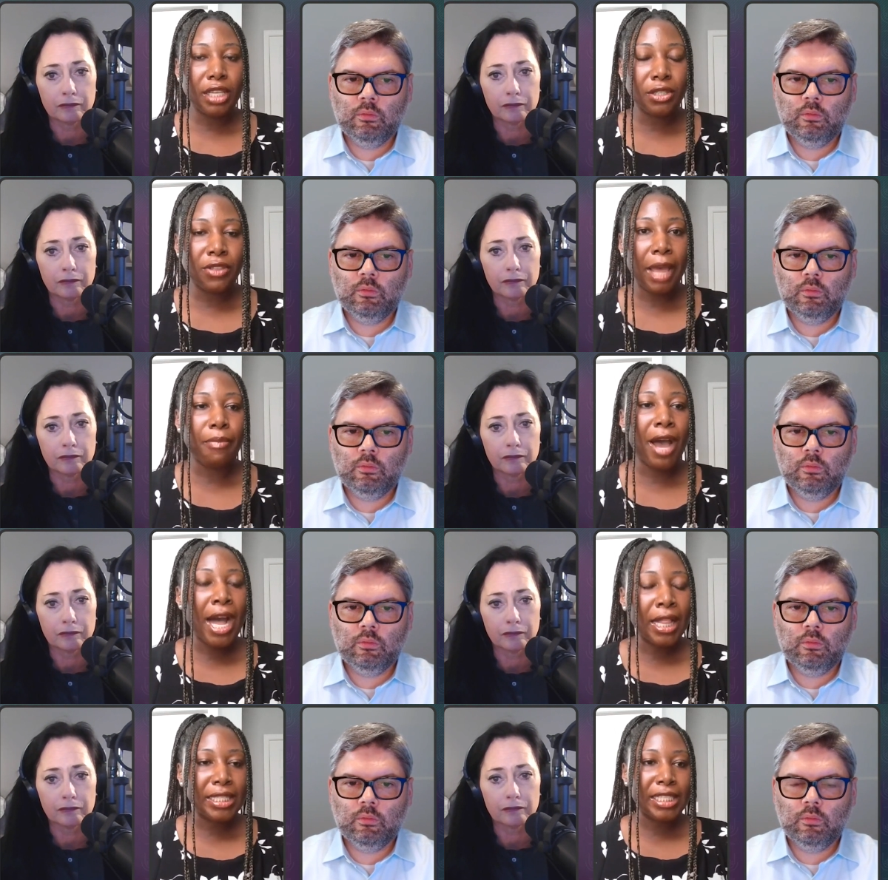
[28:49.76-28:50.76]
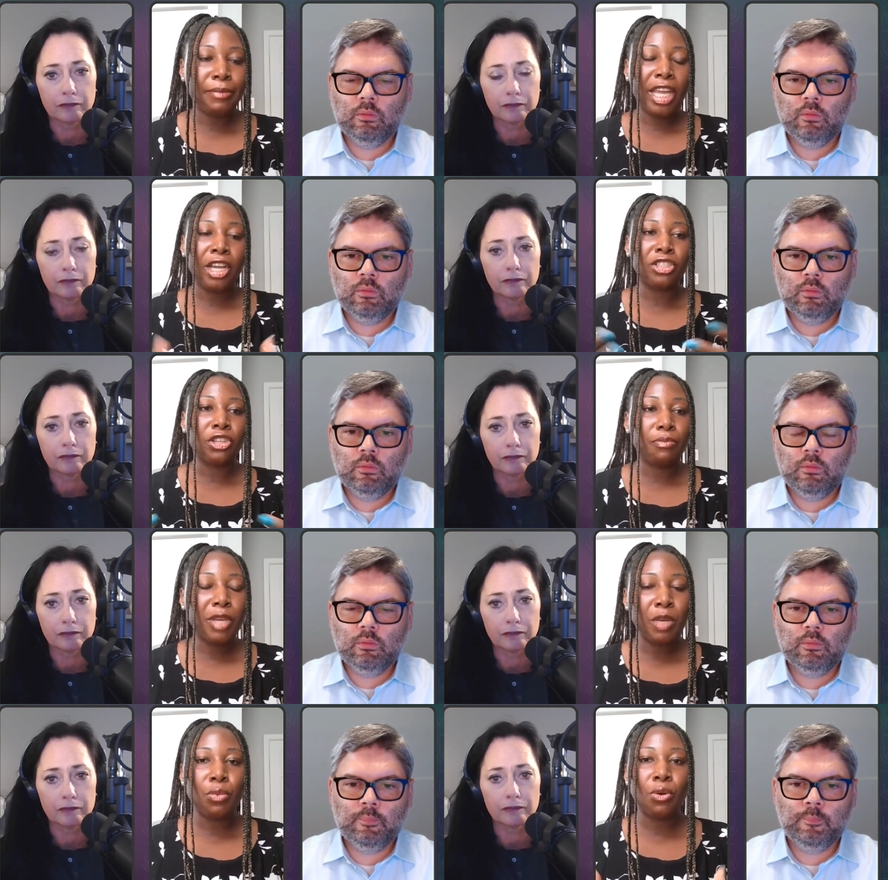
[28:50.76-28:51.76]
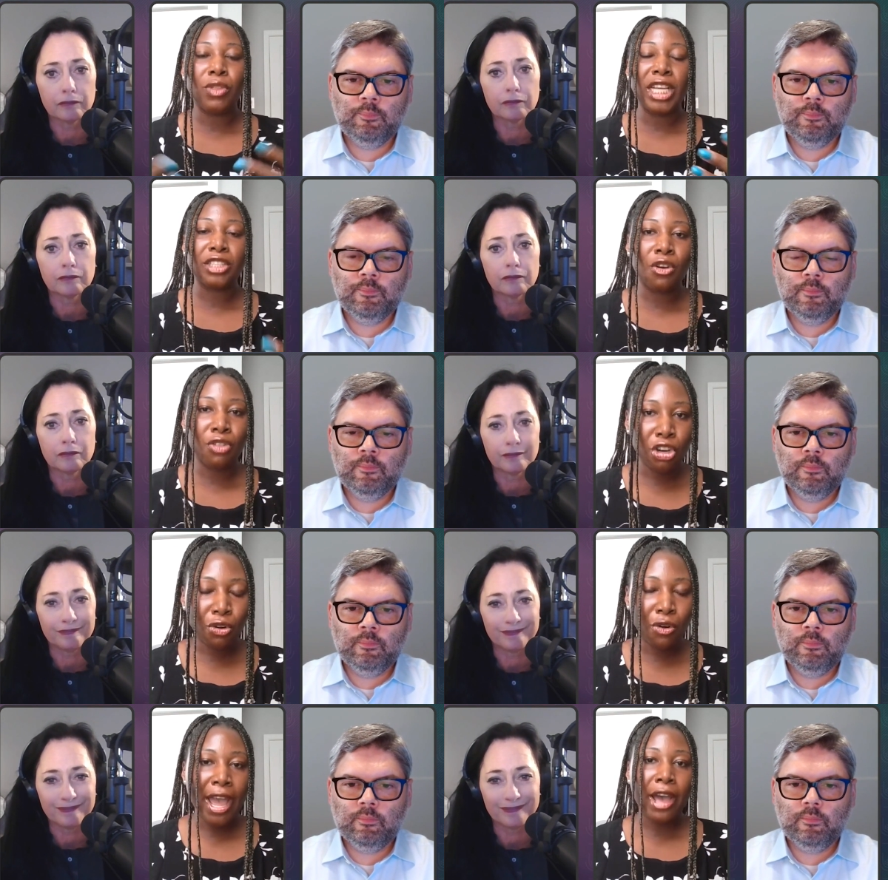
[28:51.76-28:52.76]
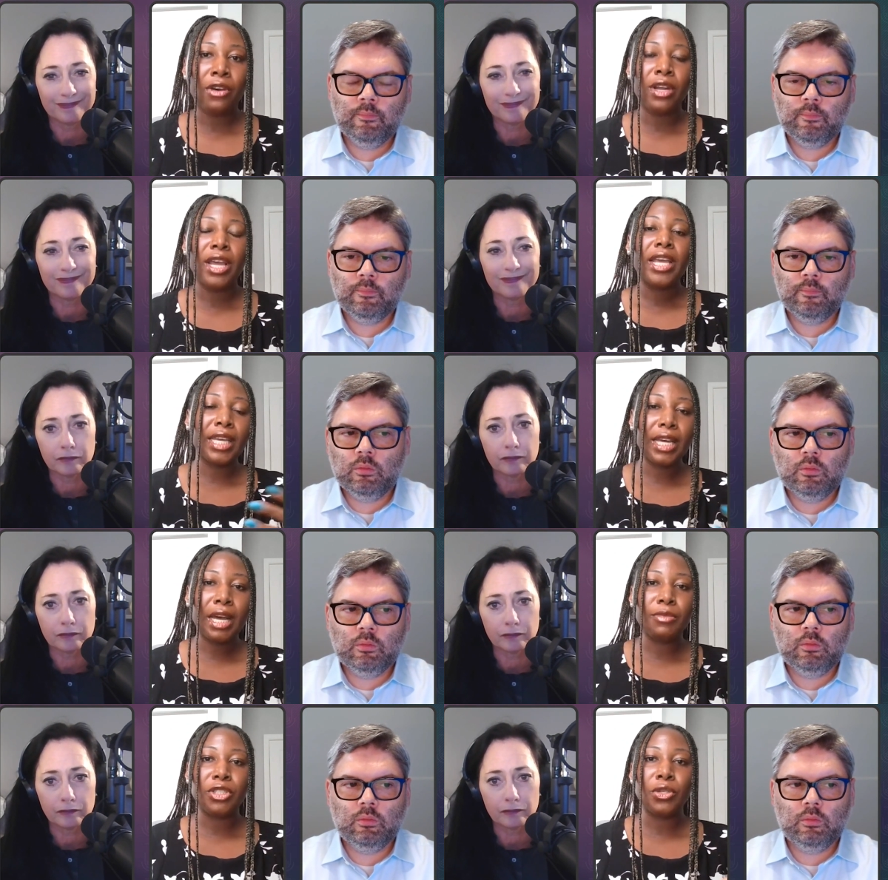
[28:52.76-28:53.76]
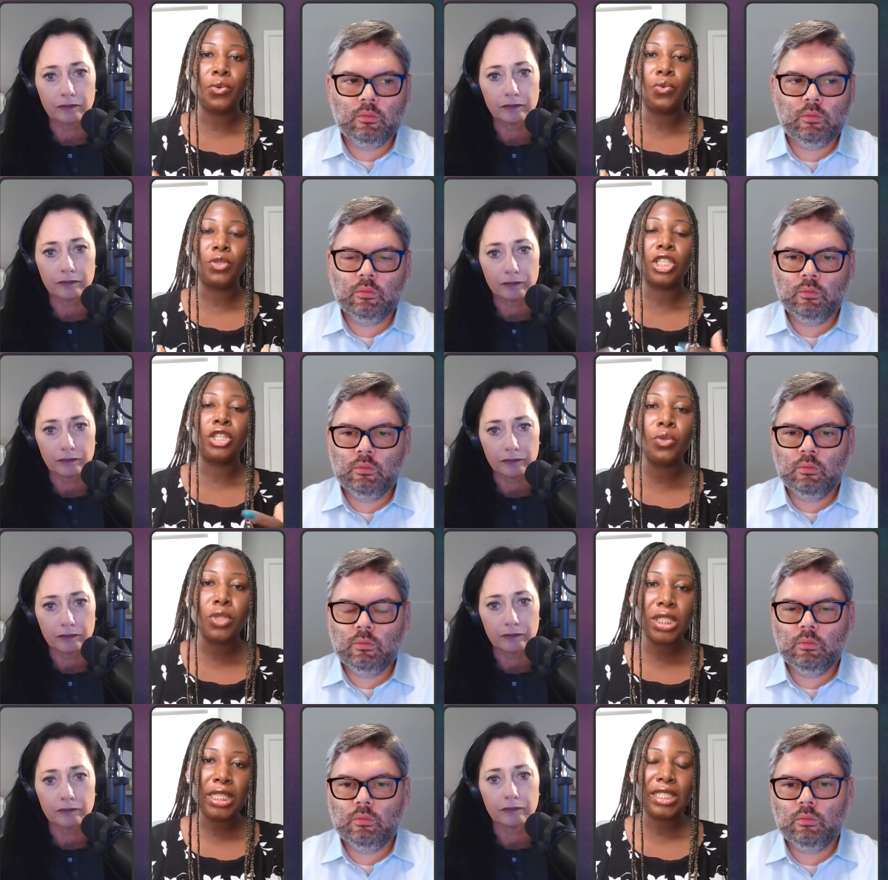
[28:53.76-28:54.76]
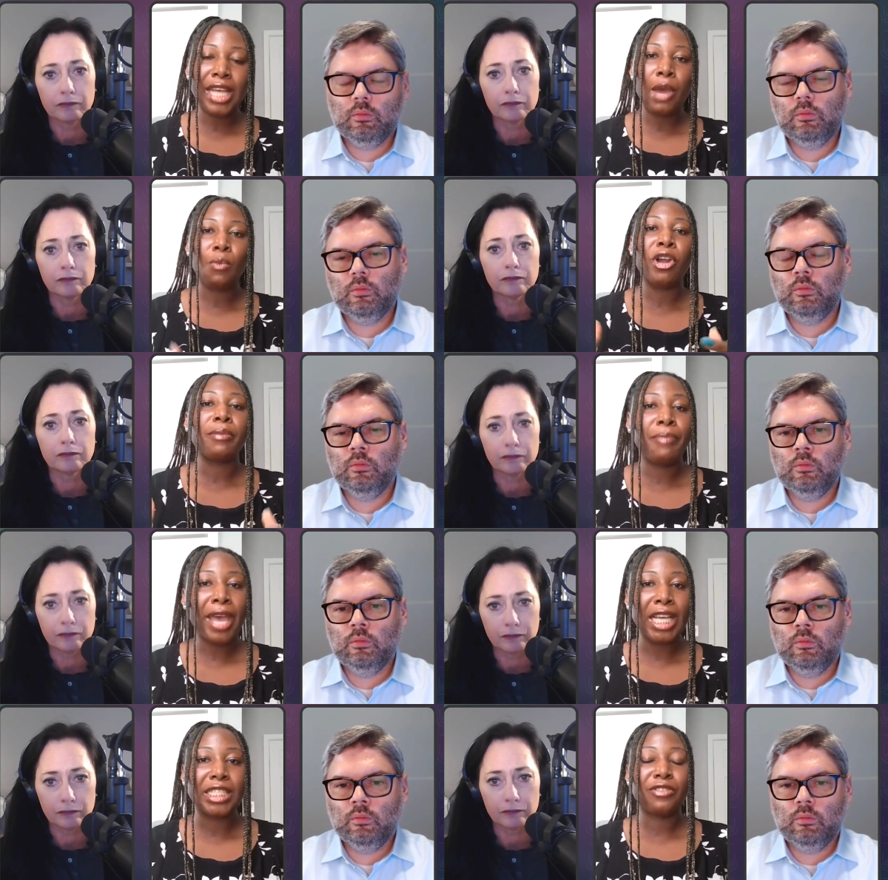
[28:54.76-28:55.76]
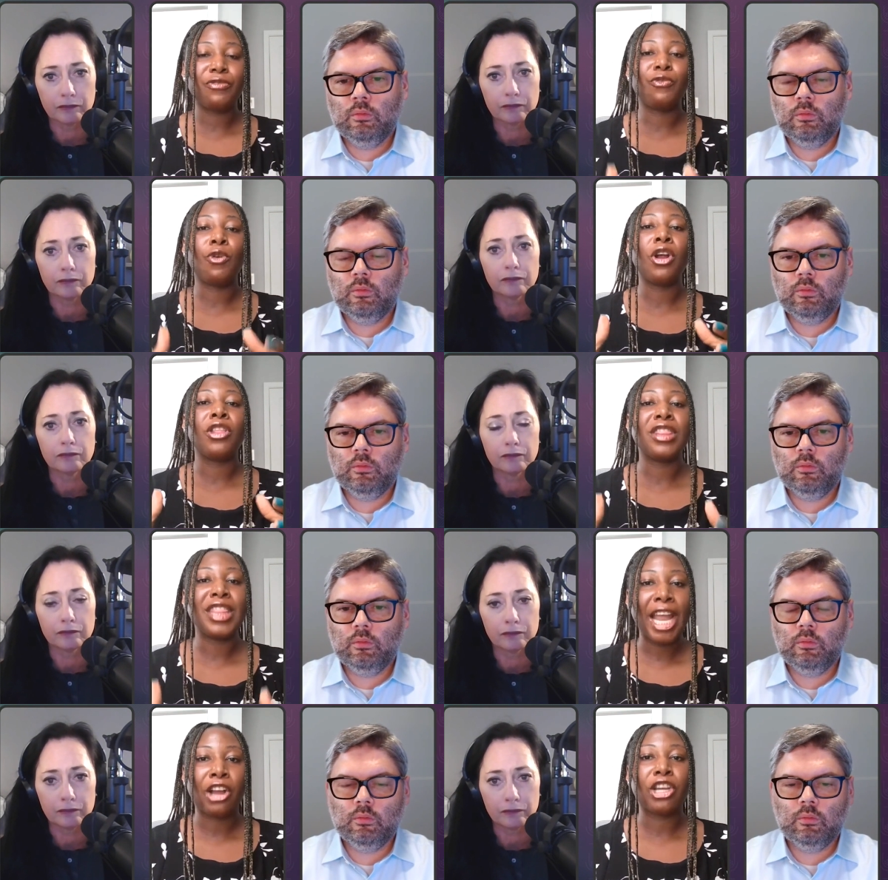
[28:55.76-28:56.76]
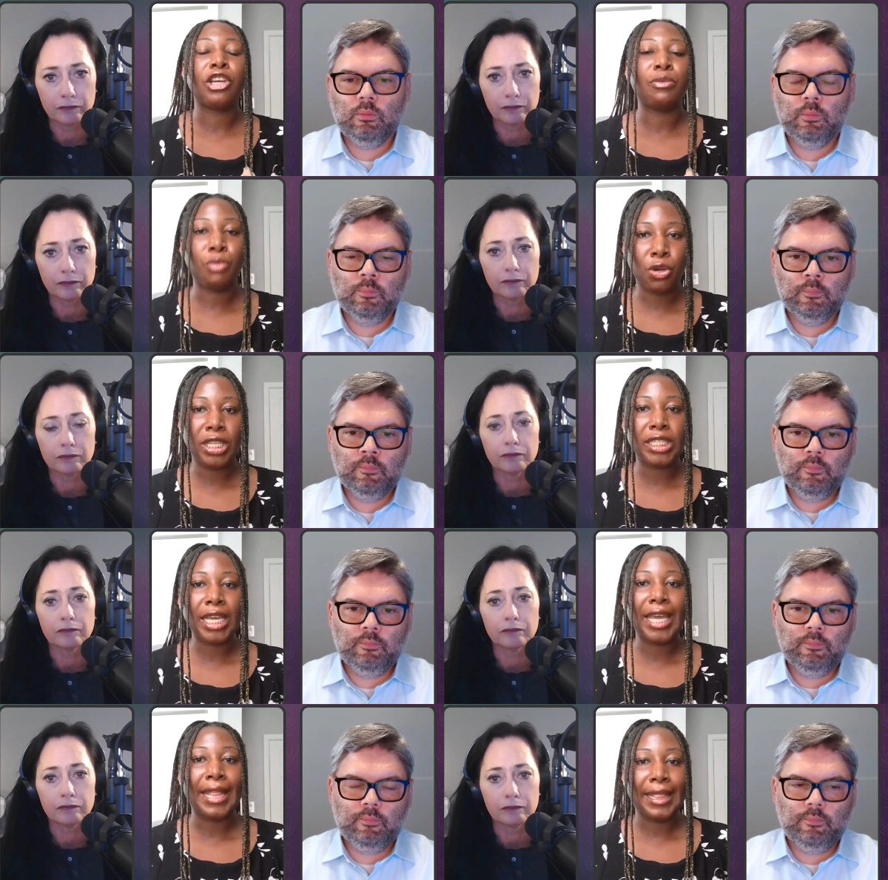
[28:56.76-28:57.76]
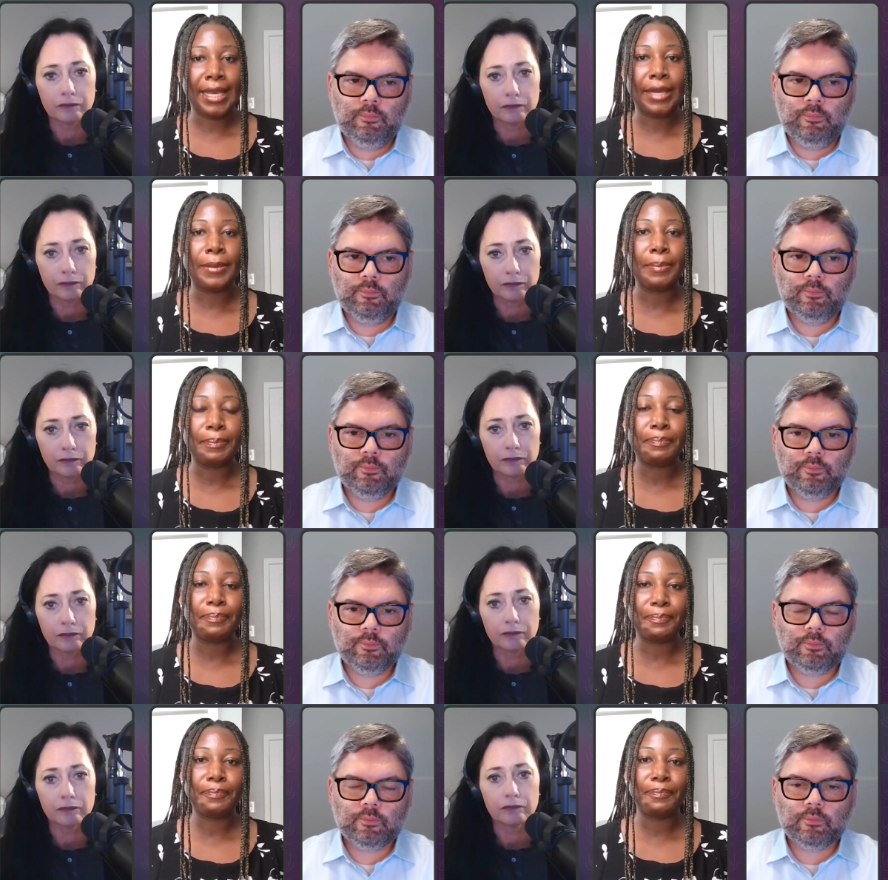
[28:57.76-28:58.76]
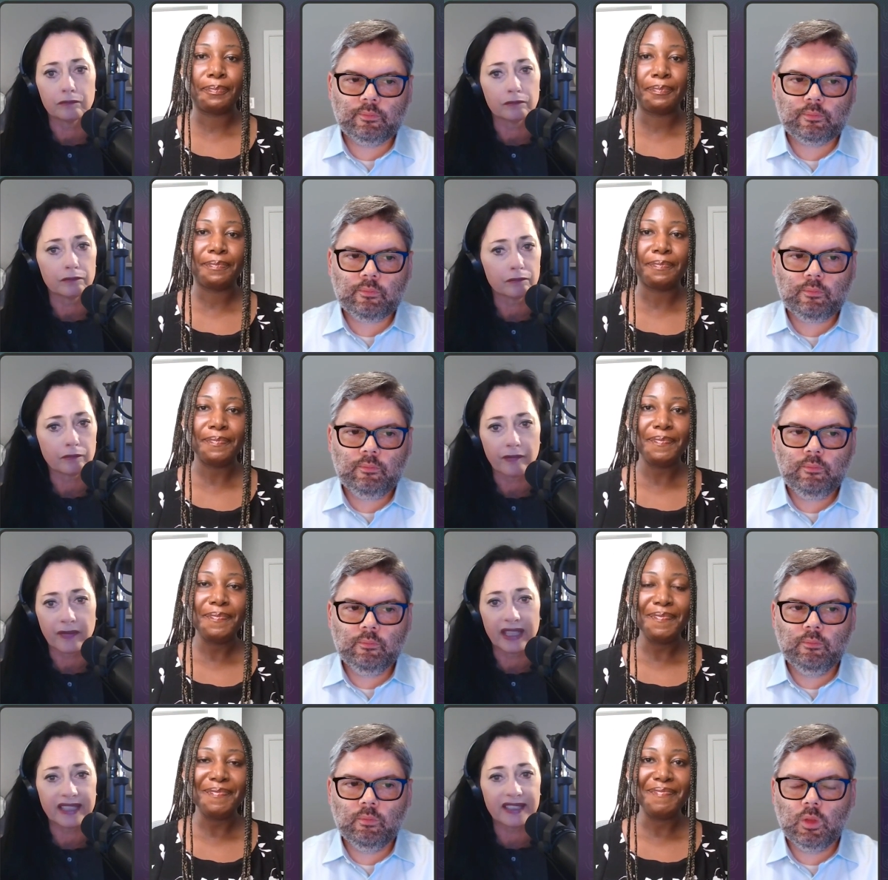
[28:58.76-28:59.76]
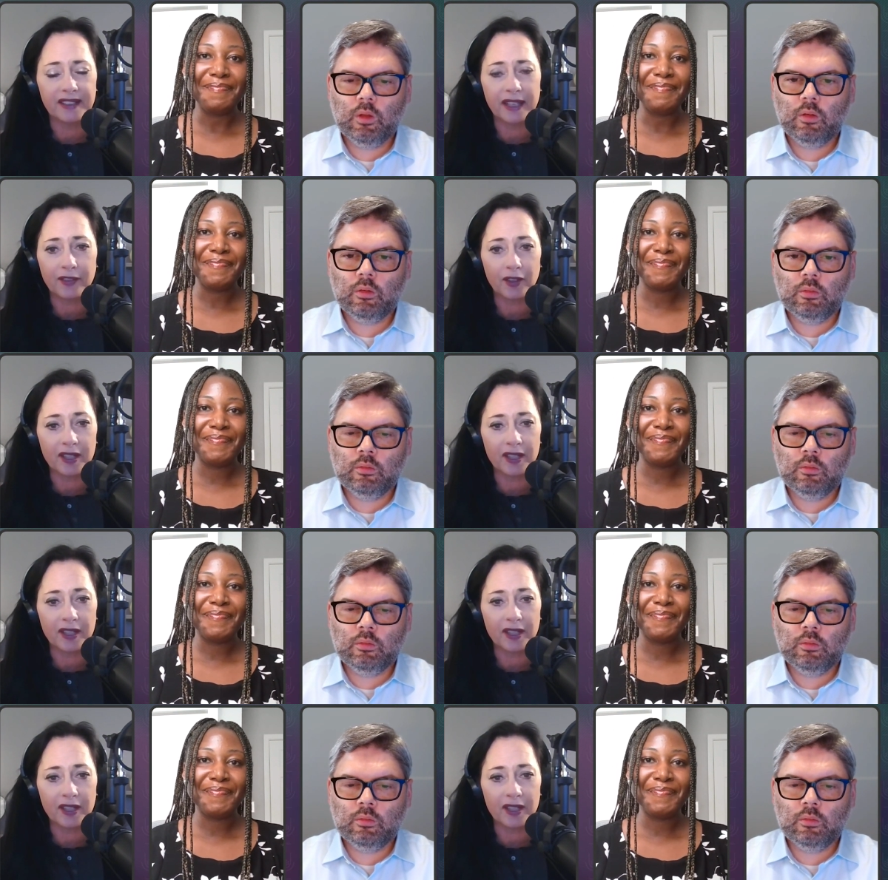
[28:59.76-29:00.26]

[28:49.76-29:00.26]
Speaker 1: so that policymakers or people that's on the ground can come to solutions that work best for their community and them
Speaker 2: and it's never